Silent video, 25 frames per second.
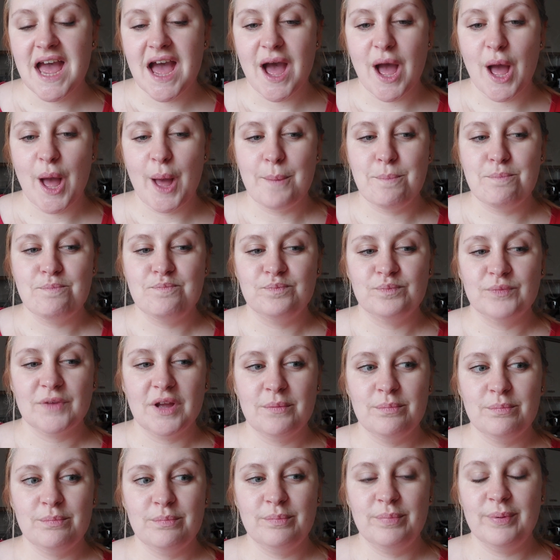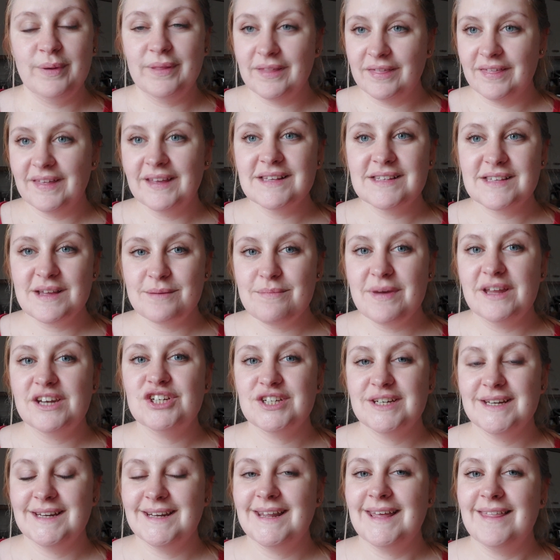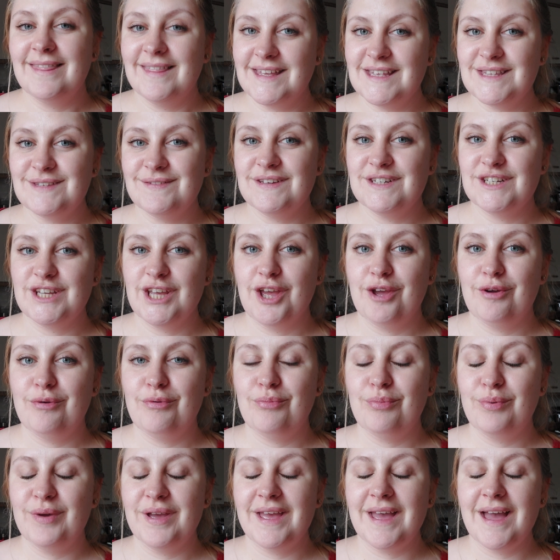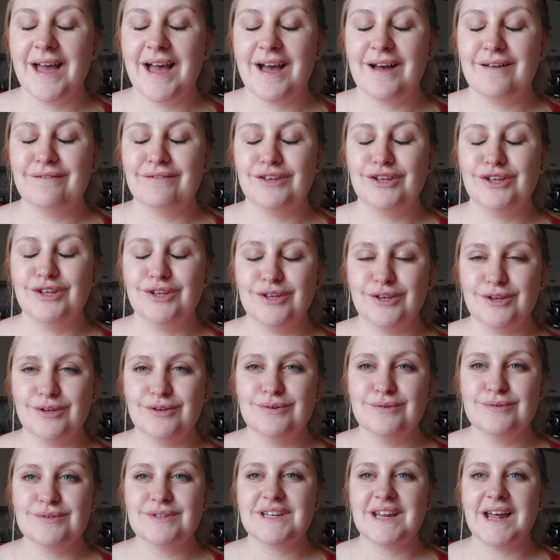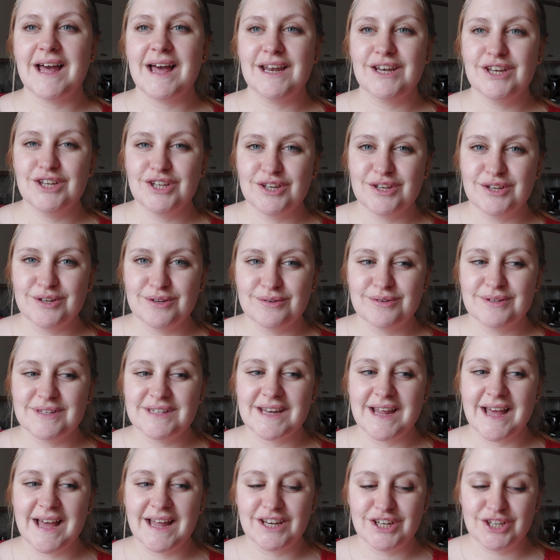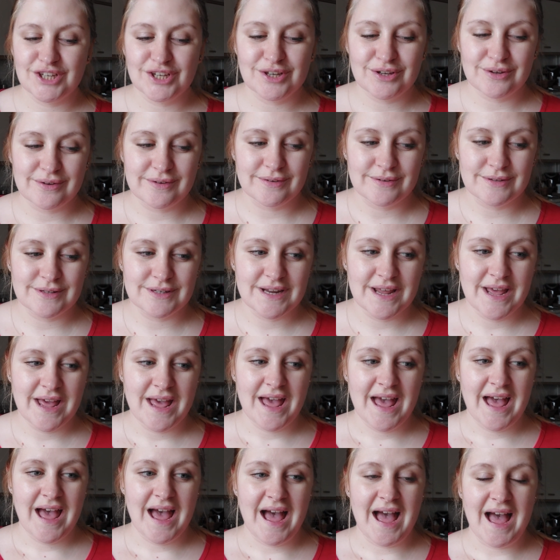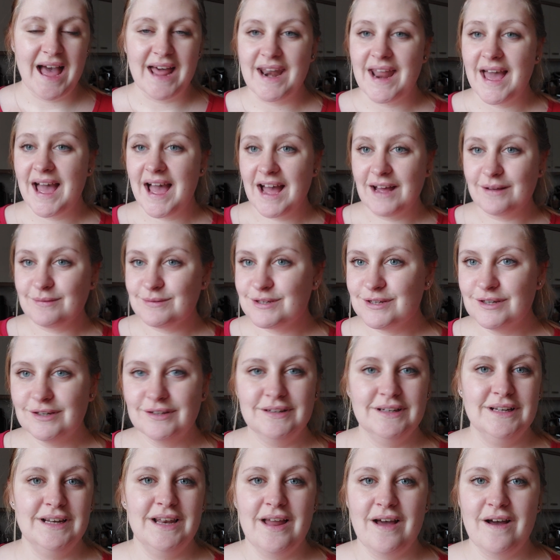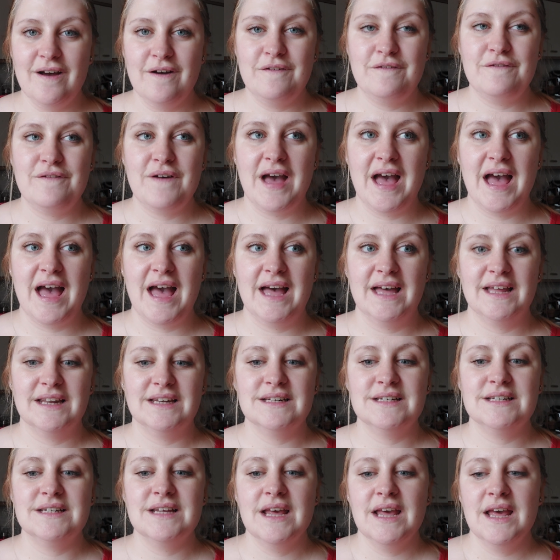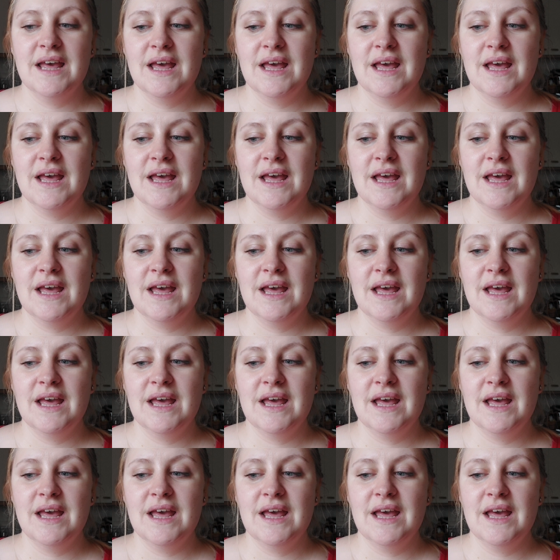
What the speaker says: But the things I'm mentioning in this video we have used and used and used and absolutely love, and